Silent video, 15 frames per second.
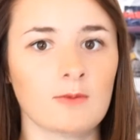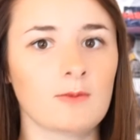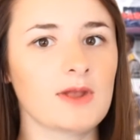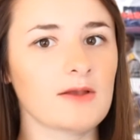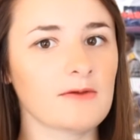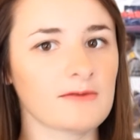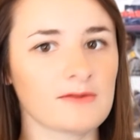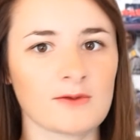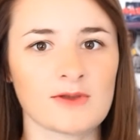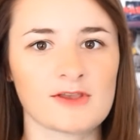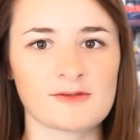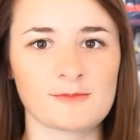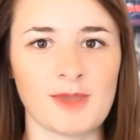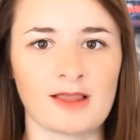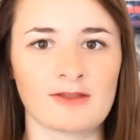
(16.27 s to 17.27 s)
We also
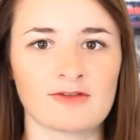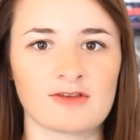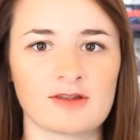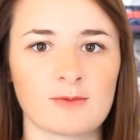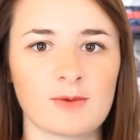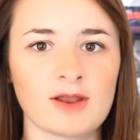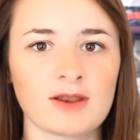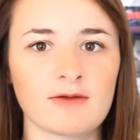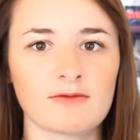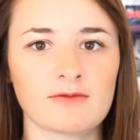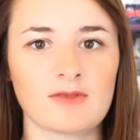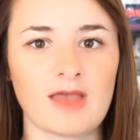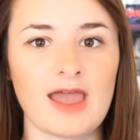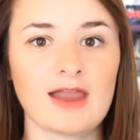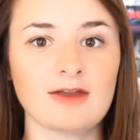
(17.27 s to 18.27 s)
expected one
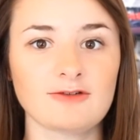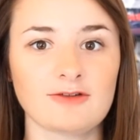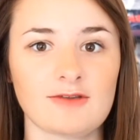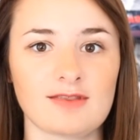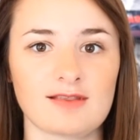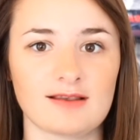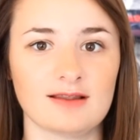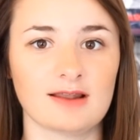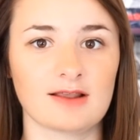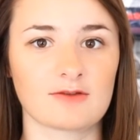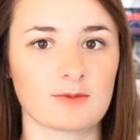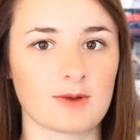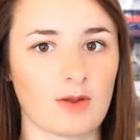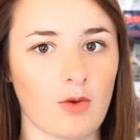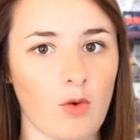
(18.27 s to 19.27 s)
of Ayrton
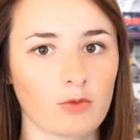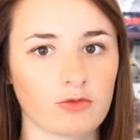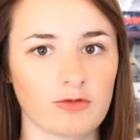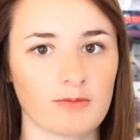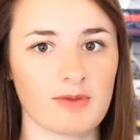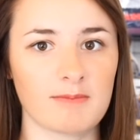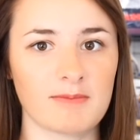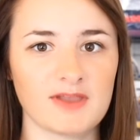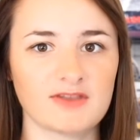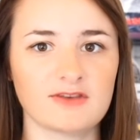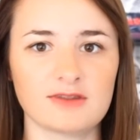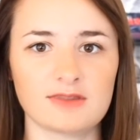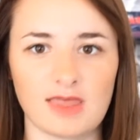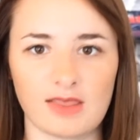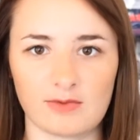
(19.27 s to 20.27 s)
Senna's record to be
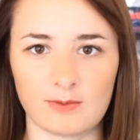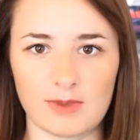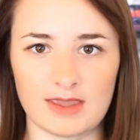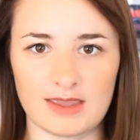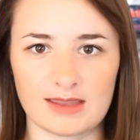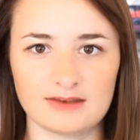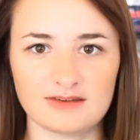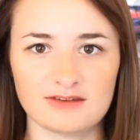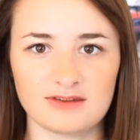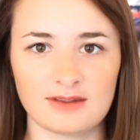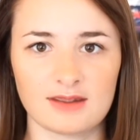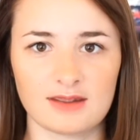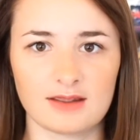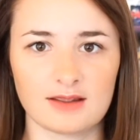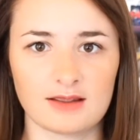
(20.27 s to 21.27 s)
beaten this weekend,
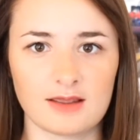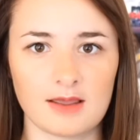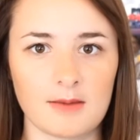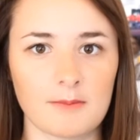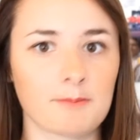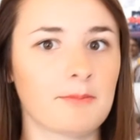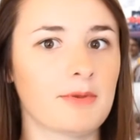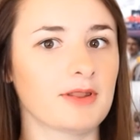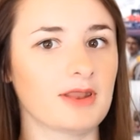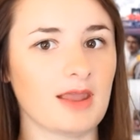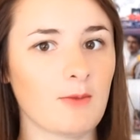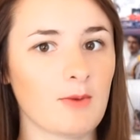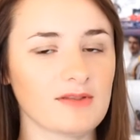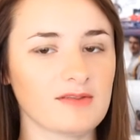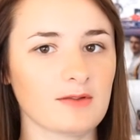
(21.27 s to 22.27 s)
but
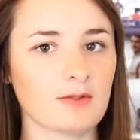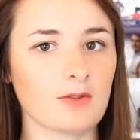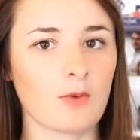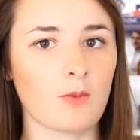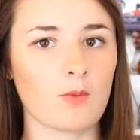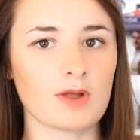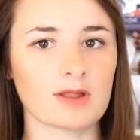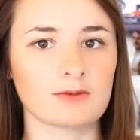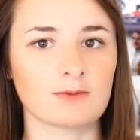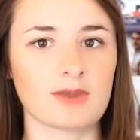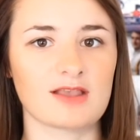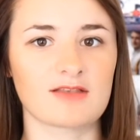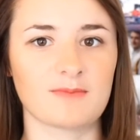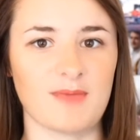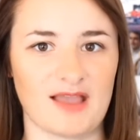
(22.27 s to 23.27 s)
it wasn't the one
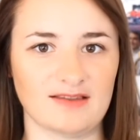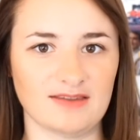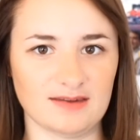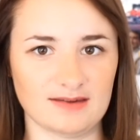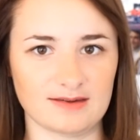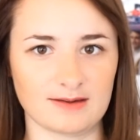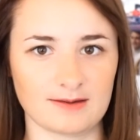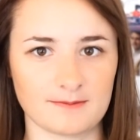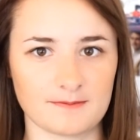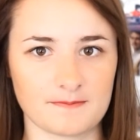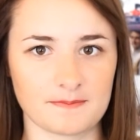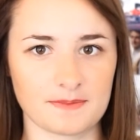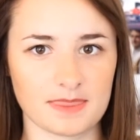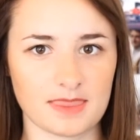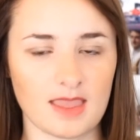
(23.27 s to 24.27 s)
we expected.
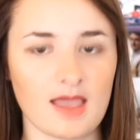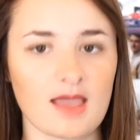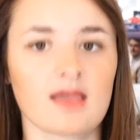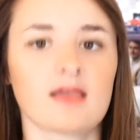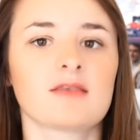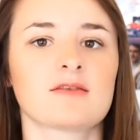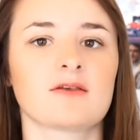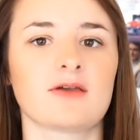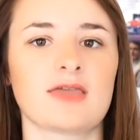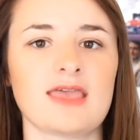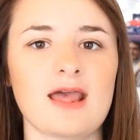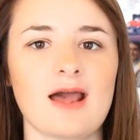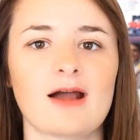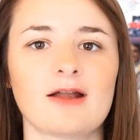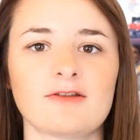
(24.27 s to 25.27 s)
So
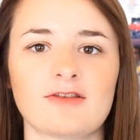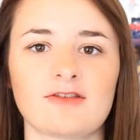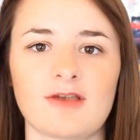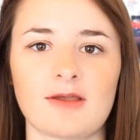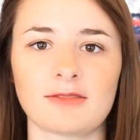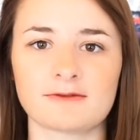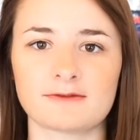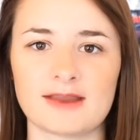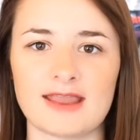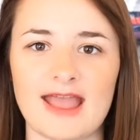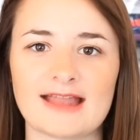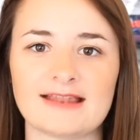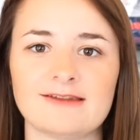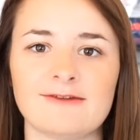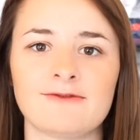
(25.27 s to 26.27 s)
here are the top three
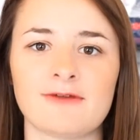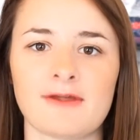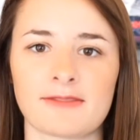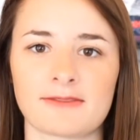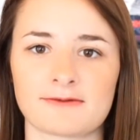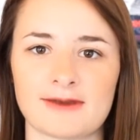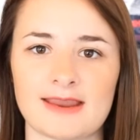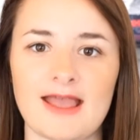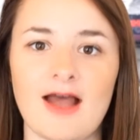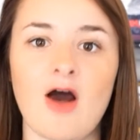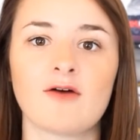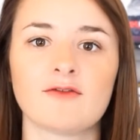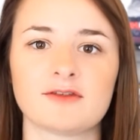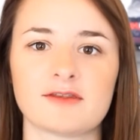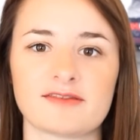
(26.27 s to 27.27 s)
and the flop three
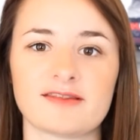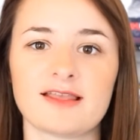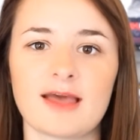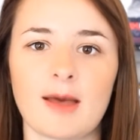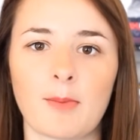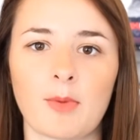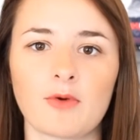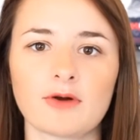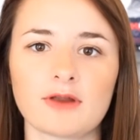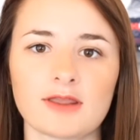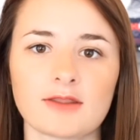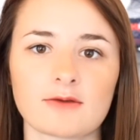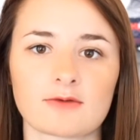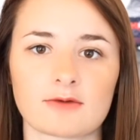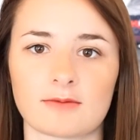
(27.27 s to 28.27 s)
of the
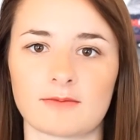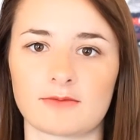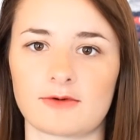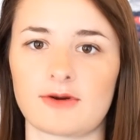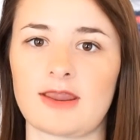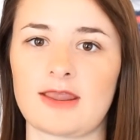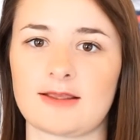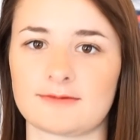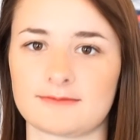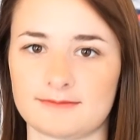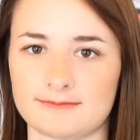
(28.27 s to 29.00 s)
Singaporean Grand Prix.